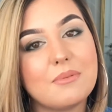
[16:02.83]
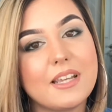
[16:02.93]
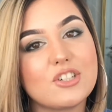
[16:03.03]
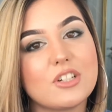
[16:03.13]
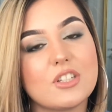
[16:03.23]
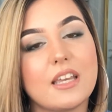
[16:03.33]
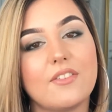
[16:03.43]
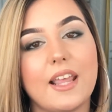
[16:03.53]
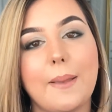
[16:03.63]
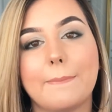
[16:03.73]
make sure to give
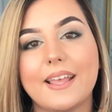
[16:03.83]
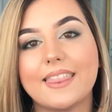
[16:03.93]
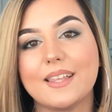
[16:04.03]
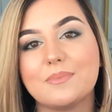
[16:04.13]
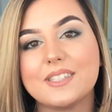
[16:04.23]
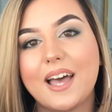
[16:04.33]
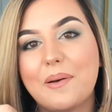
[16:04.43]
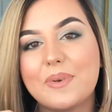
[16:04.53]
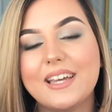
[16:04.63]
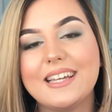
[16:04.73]
it a big thumbs
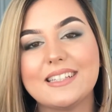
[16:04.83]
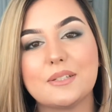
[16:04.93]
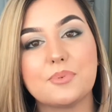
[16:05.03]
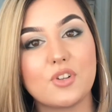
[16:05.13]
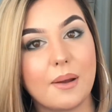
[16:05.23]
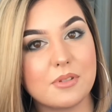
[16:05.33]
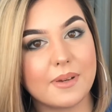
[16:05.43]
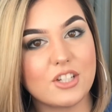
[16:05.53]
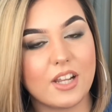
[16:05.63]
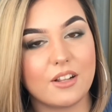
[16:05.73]
up. Subscribe to
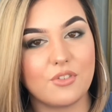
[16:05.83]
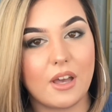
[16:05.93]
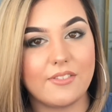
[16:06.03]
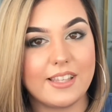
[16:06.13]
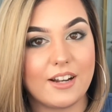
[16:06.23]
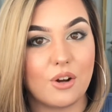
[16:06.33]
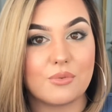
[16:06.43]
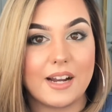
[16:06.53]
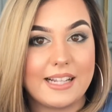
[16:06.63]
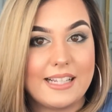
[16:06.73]
my channel if you haven't yet
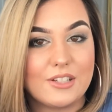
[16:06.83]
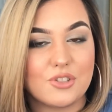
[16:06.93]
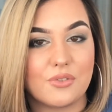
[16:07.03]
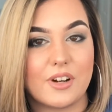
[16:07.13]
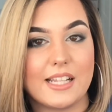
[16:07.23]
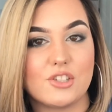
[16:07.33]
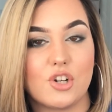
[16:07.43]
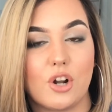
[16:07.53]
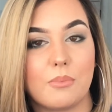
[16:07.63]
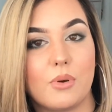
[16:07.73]
already, and don't forget to
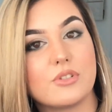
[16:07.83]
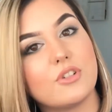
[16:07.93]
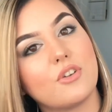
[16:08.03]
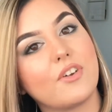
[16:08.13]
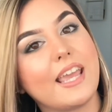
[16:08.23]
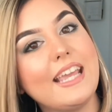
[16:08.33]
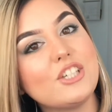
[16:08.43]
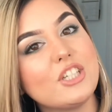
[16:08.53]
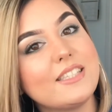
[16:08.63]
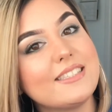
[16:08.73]
turn on post
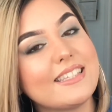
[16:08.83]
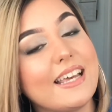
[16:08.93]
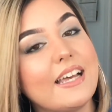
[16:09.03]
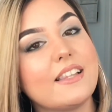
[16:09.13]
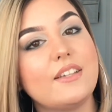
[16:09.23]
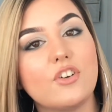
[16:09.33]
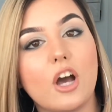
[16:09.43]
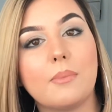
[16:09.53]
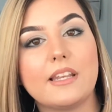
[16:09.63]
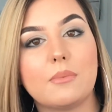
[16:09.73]
notifications. Leave a
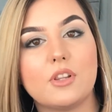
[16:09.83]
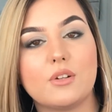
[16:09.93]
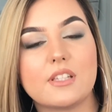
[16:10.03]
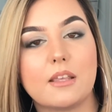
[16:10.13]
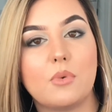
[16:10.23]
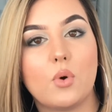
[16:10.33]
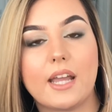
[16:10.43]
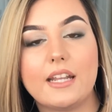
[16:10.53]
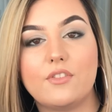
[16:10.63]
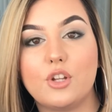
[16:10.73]
comment down below telling me what
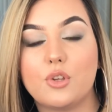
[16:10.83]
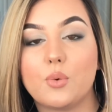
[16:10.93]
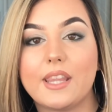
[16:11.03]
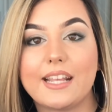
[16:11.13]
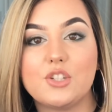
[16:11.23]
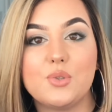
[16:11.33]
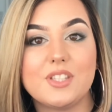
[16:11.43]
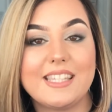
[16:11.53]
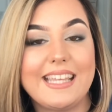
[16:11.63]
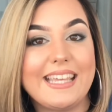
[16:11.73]
kind of video you would like to
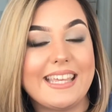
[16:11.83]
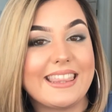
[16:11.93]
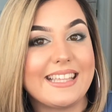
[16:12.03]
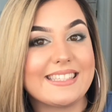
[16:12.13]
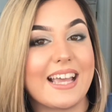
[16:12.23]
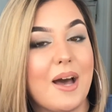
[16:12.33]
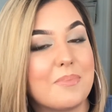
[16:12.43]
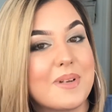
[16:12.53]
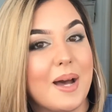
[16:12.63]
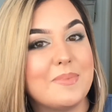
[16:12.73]
see this
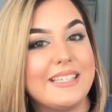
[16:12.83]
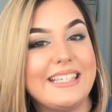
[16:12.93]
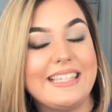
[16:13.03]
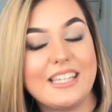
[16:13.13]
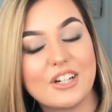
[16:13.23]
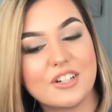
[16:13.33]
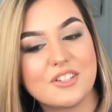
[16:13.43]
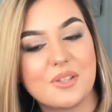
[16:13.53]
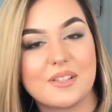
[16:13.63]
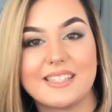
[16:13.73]
upcoming year,
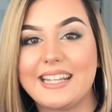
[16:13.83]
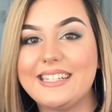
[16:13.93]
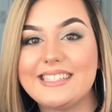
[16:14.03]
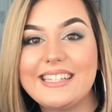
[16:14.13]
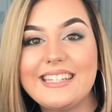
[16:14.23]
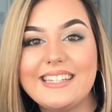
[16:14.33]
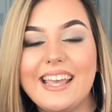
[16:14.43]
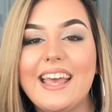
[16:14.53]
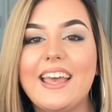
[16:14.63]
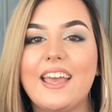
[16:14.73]

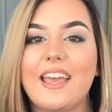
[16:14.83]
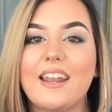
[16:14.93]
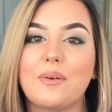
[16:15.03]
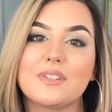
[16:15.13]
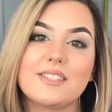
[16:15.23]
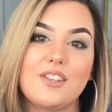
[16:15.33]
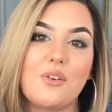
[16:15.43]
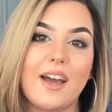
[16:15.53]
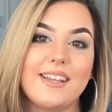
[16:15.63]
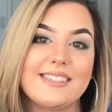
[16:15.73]
2019, and I will see you
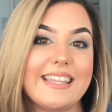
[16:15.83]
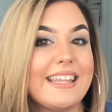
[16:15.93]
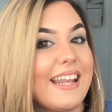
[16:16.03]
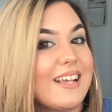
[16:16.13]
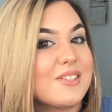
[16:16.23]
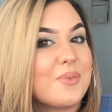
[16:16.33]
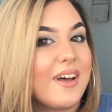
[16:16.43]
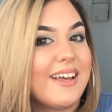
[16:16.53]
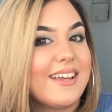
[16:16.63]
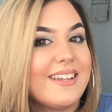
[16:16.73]
guys in the next
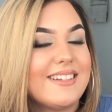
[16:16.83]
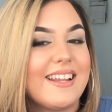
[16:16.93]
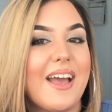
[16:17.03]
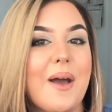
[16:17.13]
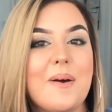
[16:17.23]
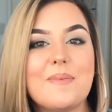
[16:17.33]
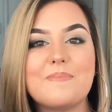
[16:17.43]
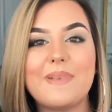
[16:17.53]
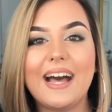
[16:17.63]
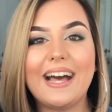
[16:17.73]
one.
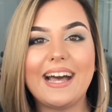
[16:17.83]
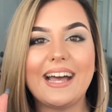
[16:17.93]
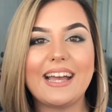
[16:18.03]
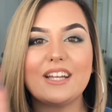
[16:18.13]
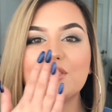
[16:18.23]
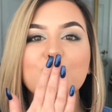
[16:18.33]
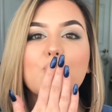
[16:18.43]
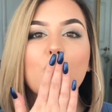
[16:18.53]
Bye!